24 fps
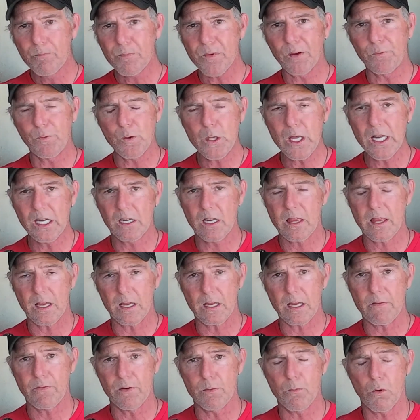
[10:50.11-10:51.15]
if you get into
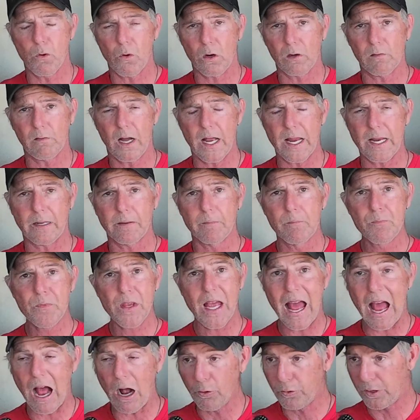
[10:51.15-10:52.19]
the even more like
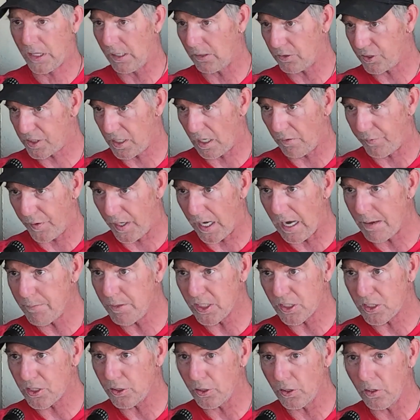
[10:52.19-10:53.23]
out there stuff that I'm
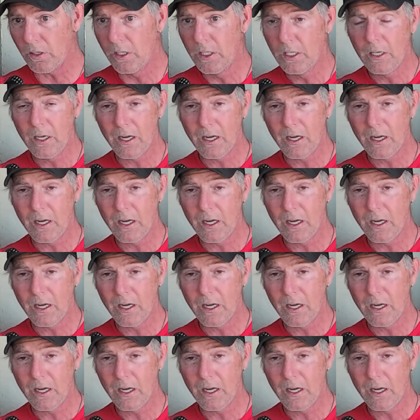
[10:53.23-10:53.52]
into,